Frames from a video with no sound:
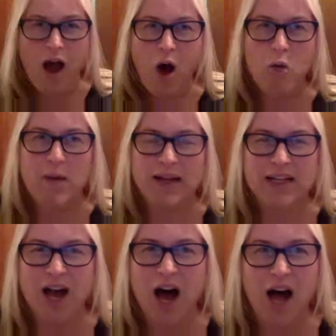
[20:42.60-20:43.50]
Oh my
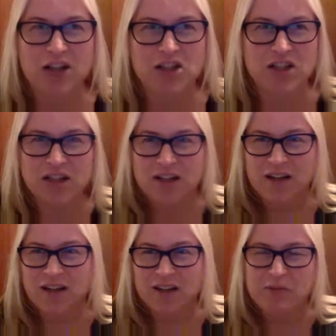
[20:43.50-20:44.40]
gosh.
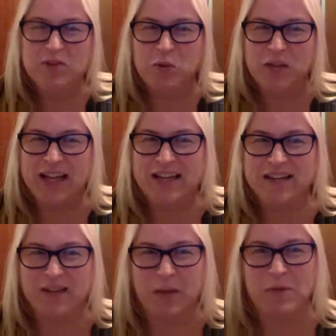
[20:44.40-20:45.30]
So glad he
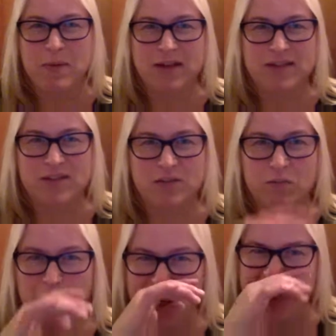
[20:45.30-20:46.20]
doesn't come to my
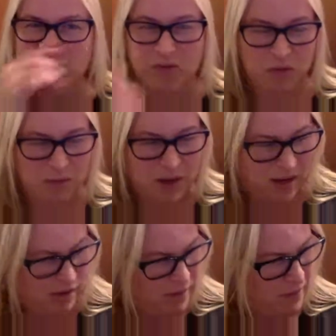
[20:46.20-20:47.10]
readings with me.